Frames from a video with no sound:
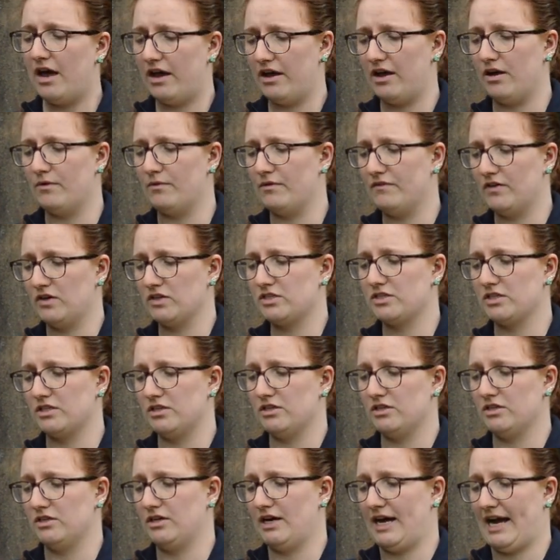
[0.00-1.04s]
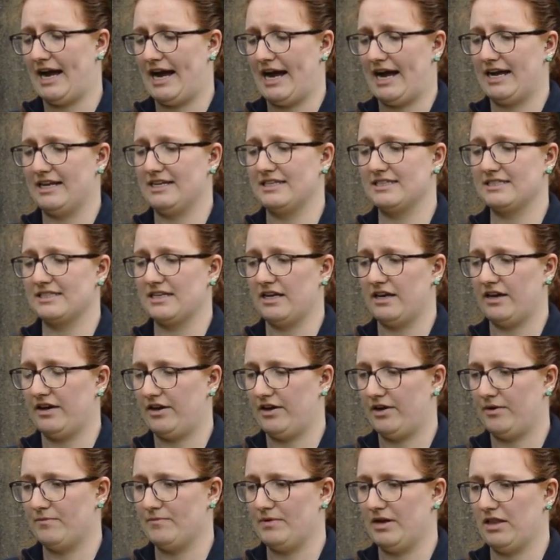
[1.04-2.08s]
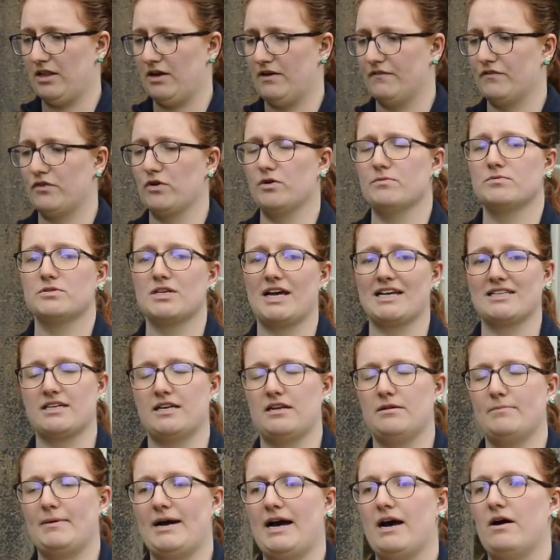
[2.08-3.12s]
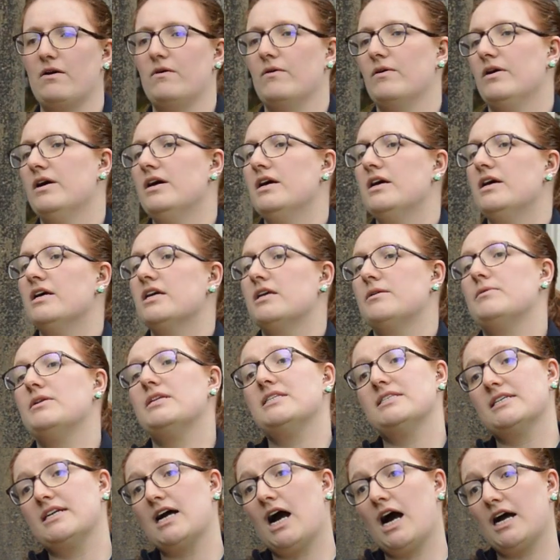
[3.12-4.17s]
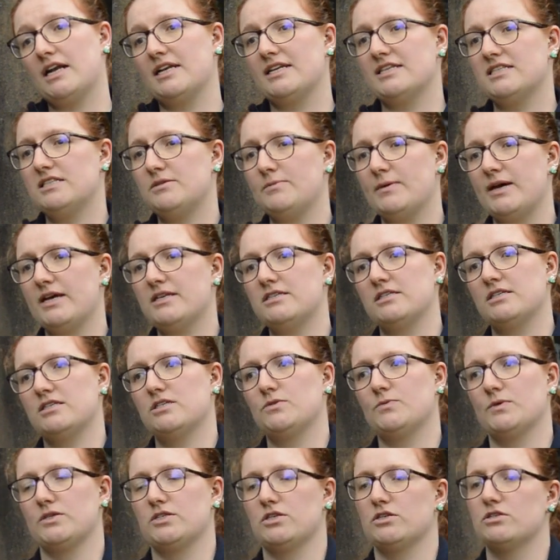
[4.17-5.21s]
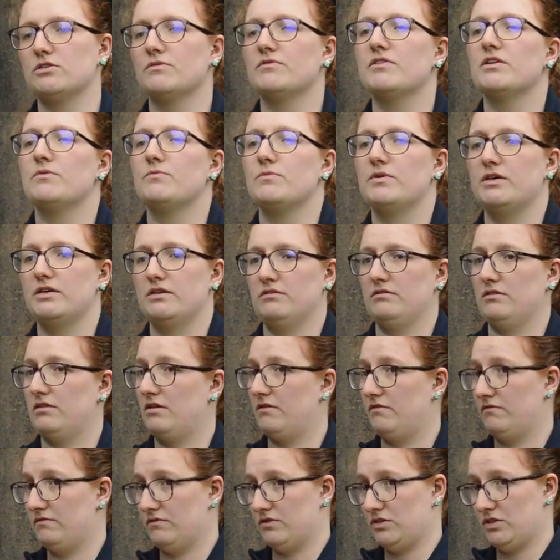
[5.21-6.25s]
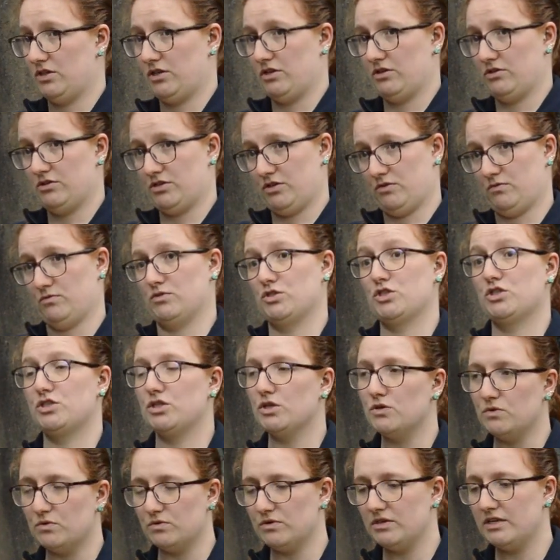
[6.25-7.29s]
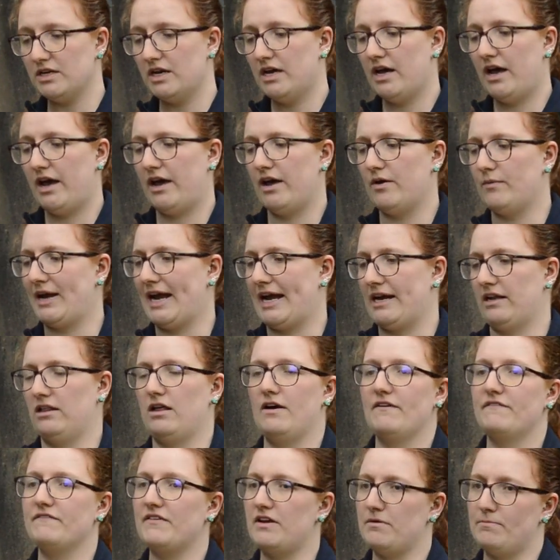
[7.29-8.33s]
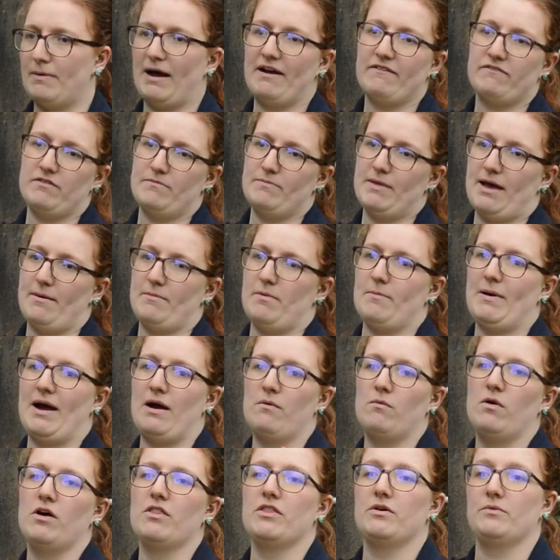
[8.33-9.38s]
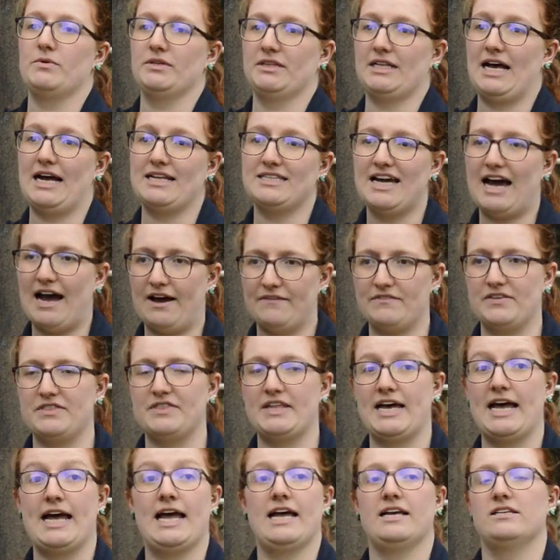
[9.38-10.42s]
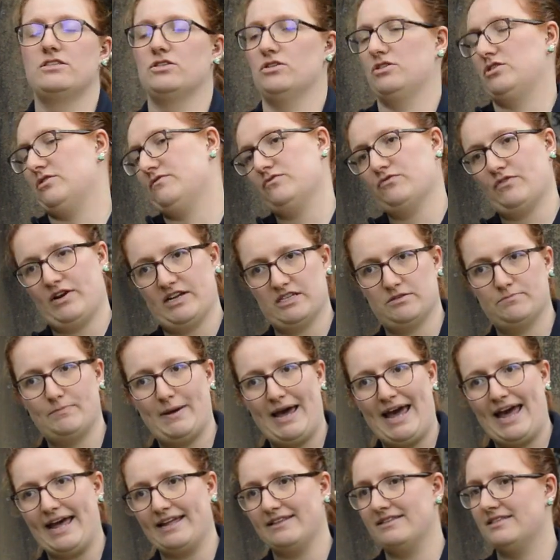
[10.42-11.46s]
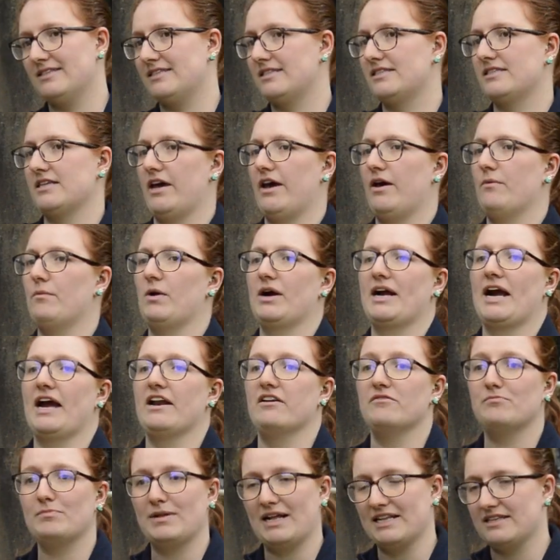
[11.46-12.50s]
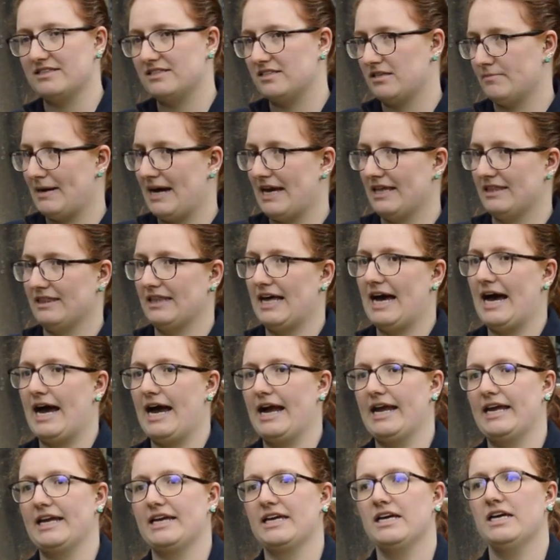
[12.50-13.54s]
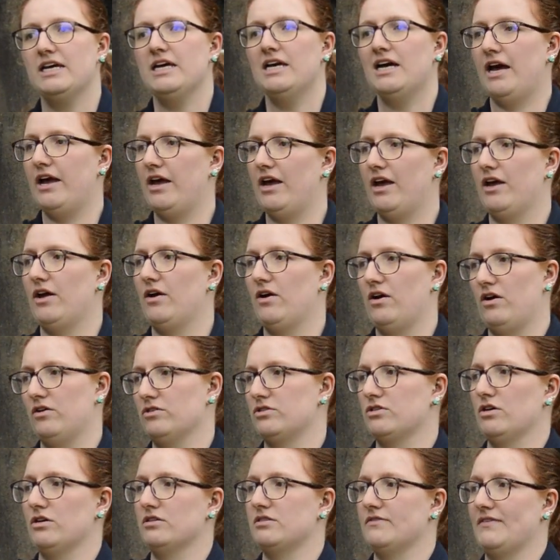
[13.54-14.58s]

We've also had a lot of groups asking about community gardening spaces, which is something we're looking to do soon. We're getting a lot of feedback from them about what they would like to have in there, such as raised beds, what kind of plants they might like, all sorts of